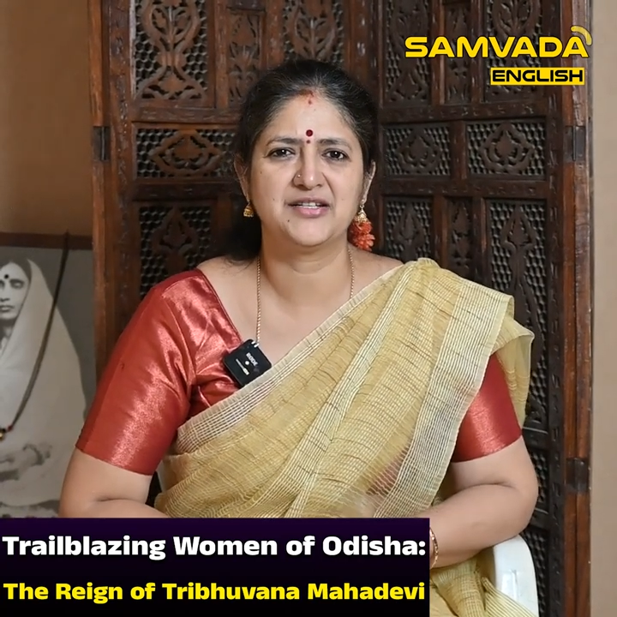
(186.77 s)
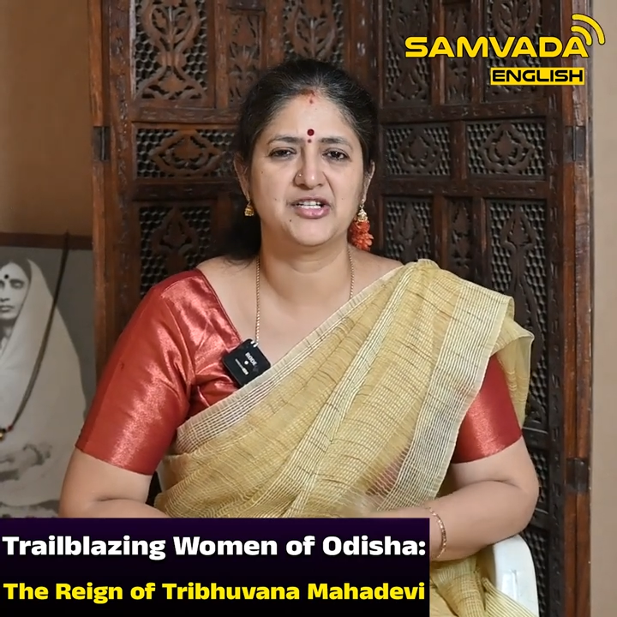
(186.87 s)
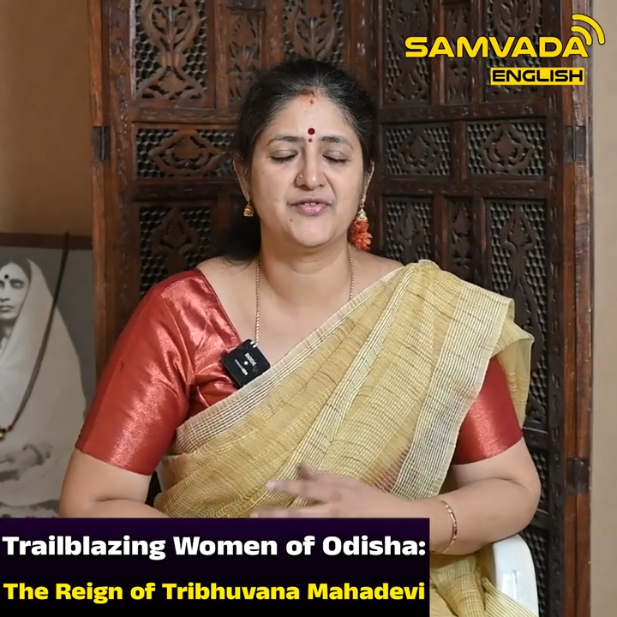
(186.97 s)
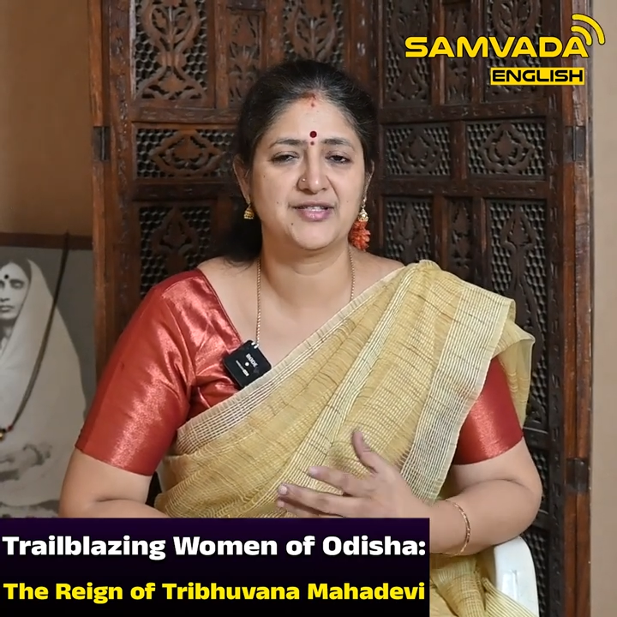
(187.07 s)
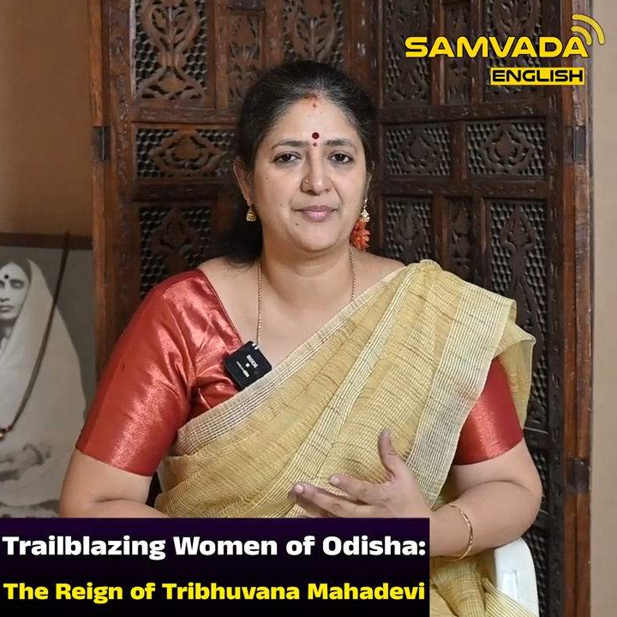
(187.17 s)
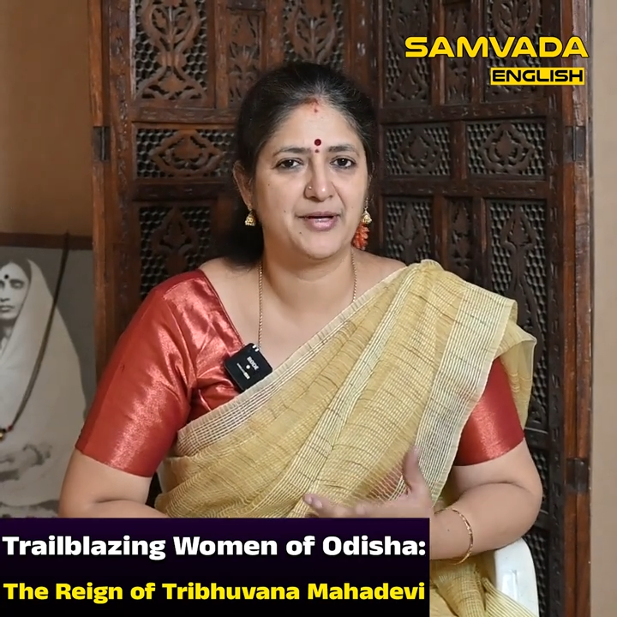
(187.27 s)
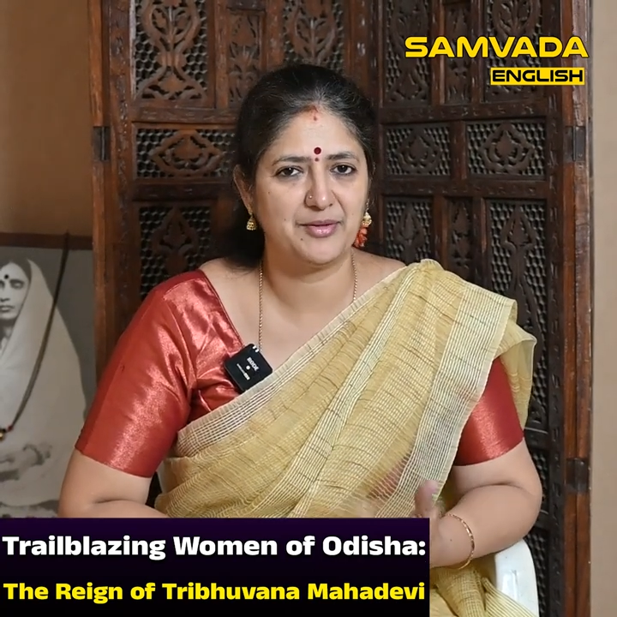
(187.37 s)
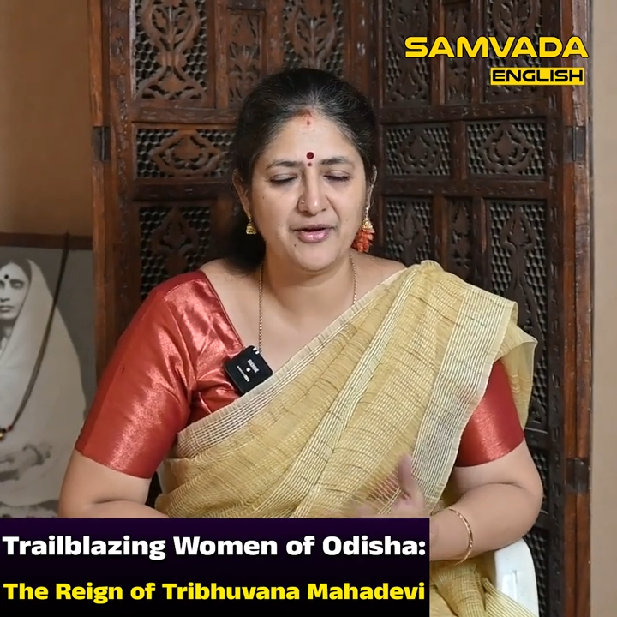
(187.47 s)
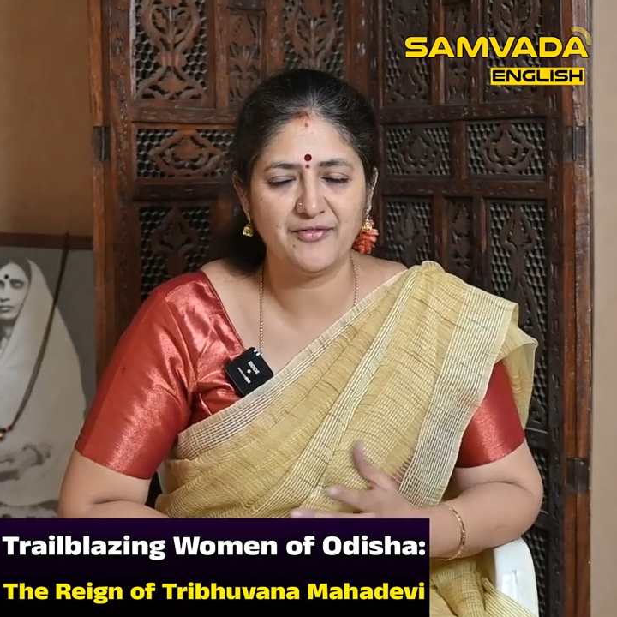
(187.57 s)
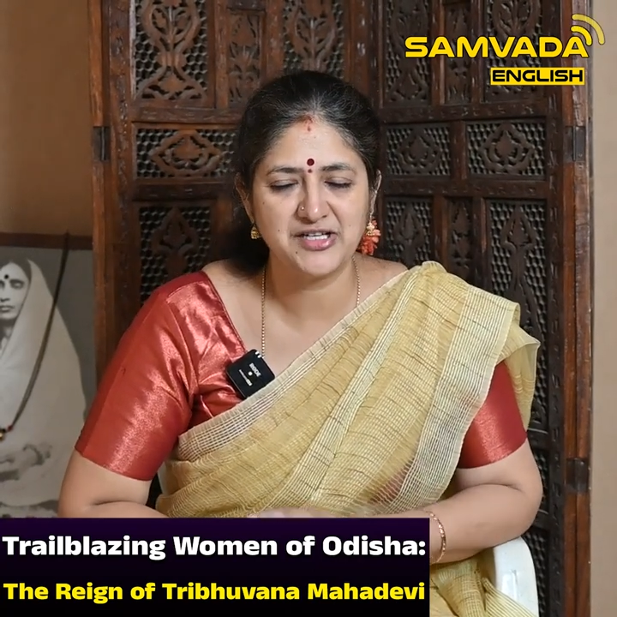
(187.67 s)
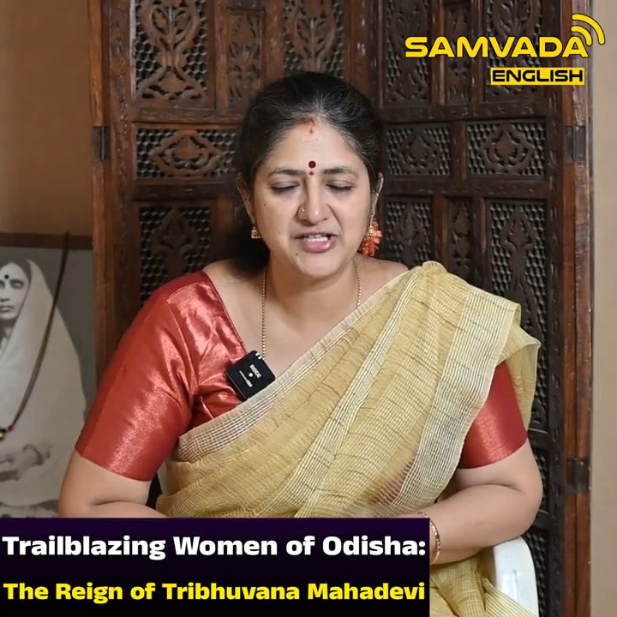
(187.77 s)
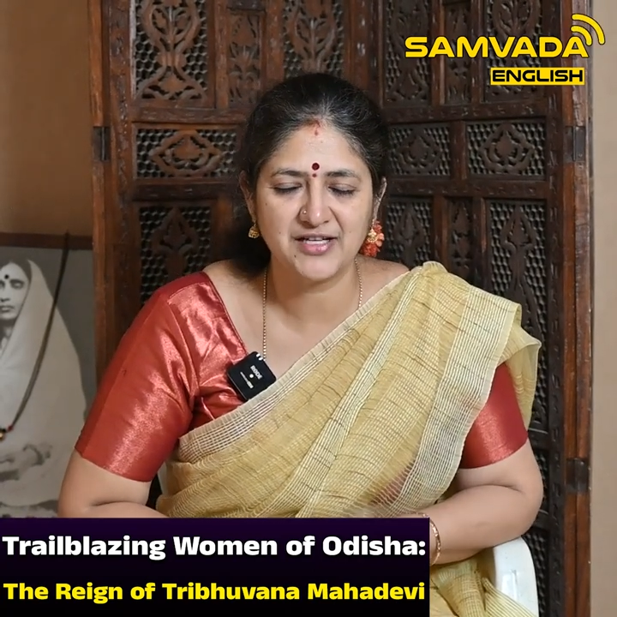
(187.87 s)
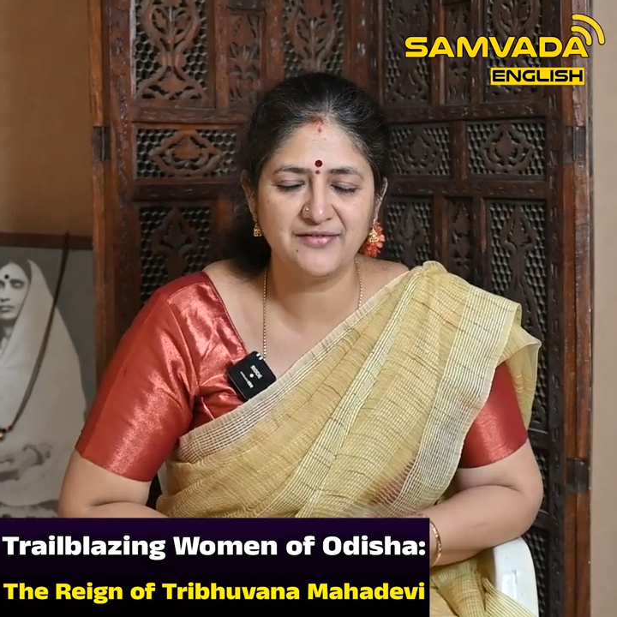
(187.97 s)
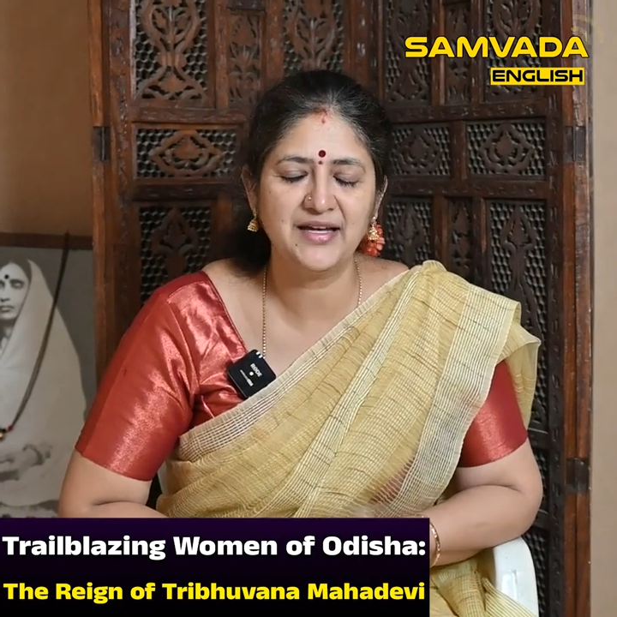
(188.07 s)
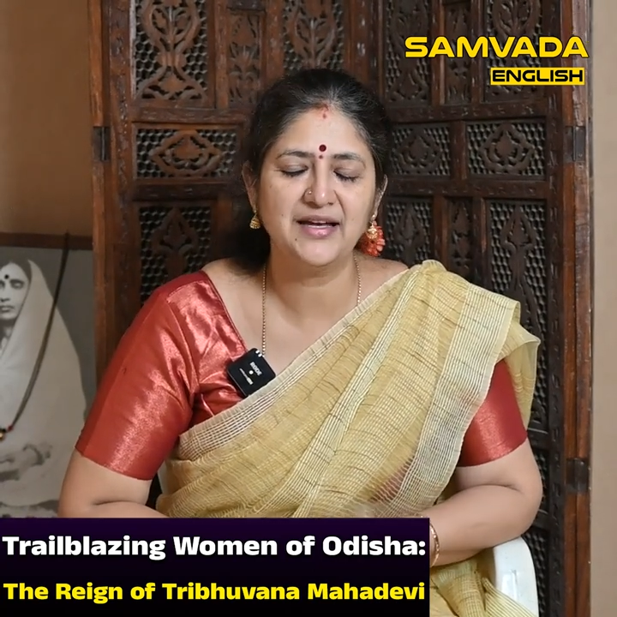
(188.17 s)
and she was a Parama
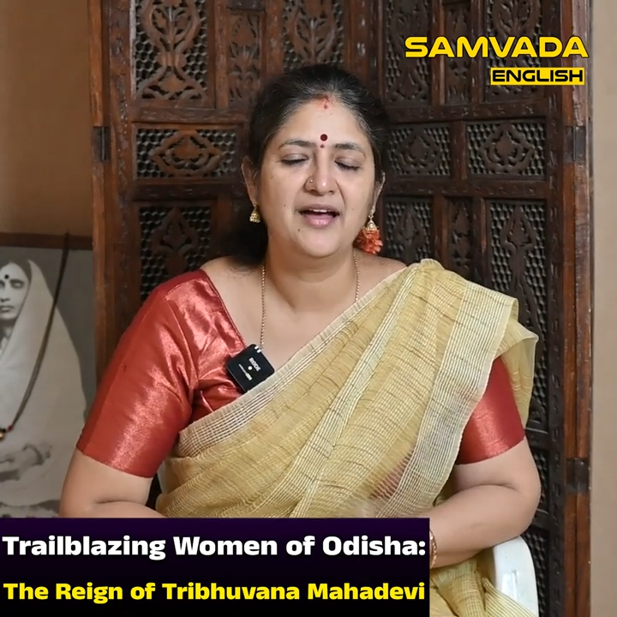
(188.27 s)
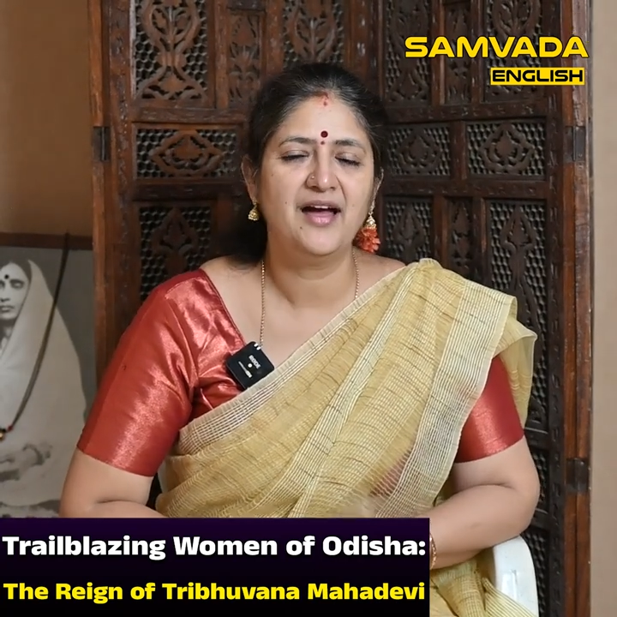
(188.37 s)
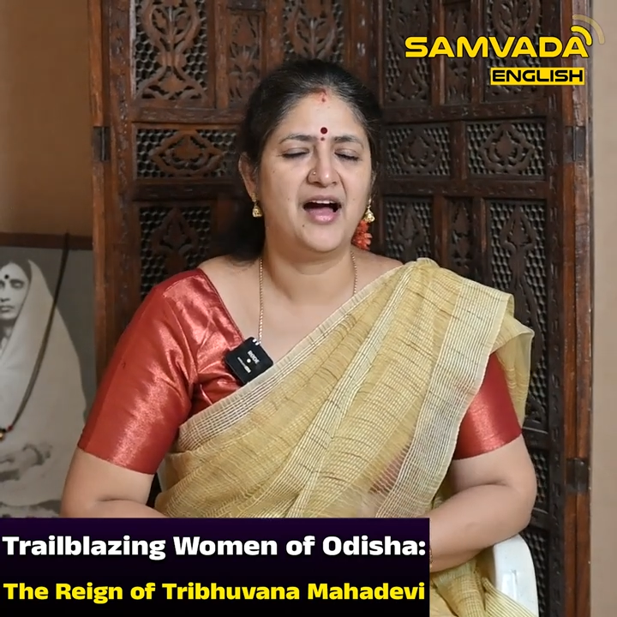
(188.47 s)
Vaishnavi